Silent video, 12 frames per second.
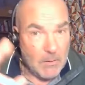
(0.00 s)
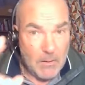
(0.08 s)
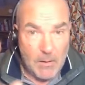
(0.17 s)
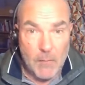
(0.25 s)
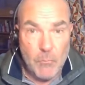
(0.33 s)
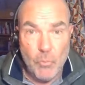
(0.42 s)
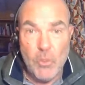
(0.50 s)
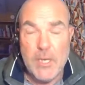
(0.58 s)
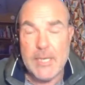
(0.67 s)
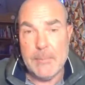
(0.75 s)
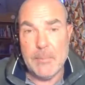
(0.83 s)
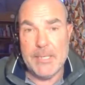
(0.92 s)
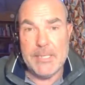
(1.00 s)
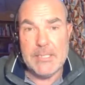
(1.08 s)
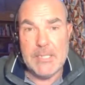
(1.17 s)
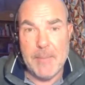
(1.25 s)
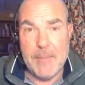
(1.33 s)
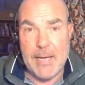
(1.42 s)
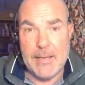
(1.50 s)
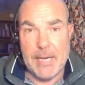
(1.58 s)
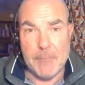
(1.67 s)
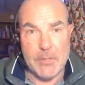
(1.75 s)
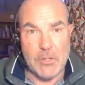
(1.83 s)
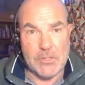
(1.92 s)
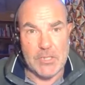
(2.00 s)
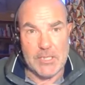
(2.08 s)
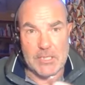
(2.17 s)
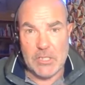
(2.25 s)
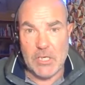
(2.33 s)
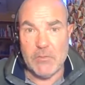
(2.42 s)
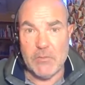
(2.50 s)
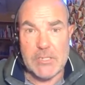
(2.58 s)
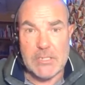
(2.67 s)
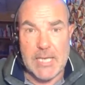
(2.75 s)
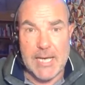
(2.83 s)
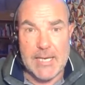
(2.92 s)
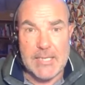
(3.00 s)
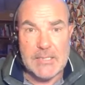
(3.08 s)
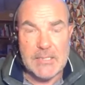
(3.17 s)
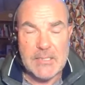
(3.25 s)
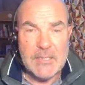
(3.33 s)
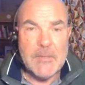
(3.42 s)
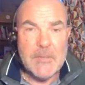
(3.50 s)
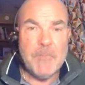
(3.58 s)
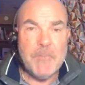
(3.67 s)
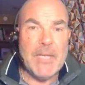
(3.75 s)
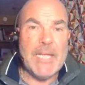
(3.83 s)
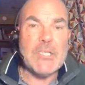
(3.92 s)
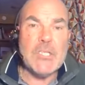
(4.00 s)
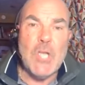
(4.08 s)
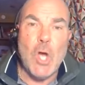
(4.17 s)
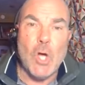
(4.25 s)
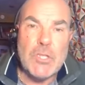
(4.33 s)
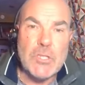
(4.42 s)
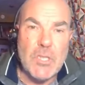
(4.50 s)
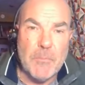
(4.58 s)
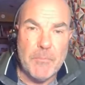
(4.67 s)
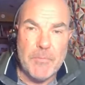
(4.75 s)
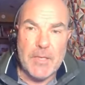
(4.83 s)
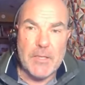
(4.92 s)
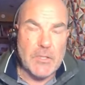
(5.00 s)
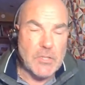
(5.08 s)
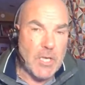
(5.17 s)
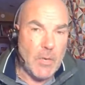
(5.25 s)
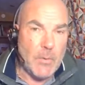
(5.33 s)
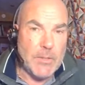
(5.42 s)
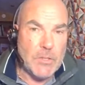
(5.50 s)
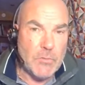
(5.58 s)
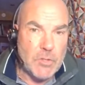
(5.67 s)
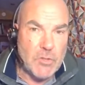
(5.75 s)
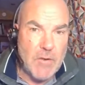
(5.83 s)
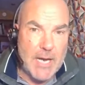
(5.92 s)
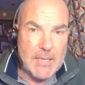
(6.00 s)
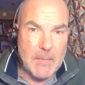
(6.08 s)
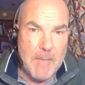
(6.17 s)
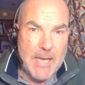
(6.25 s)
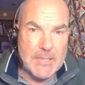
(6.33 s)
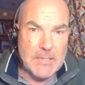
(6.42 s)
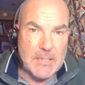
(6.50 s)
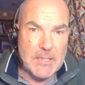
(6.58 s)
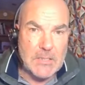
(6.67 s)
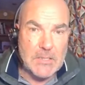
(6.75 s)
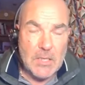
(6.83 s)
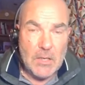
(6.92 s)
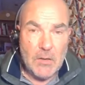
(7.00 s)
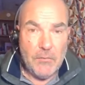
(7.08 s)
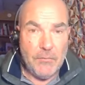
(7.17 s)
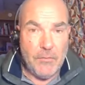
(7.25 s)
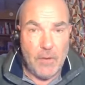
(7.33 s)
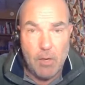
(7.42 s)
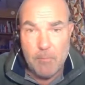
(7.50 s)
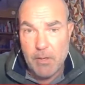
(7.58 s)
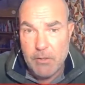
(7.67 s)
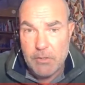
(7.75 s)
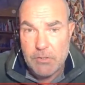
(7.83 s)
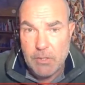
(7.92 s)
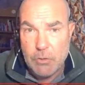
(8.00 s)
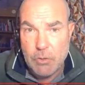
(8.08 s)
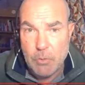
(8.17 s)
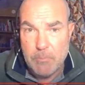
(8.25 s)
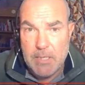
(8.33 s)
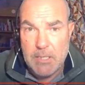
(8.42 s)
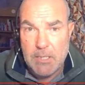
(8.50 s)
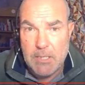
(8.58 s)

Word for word: I'm really pleased about that because in its current state, it's not something that's going to attract the masses from other social media.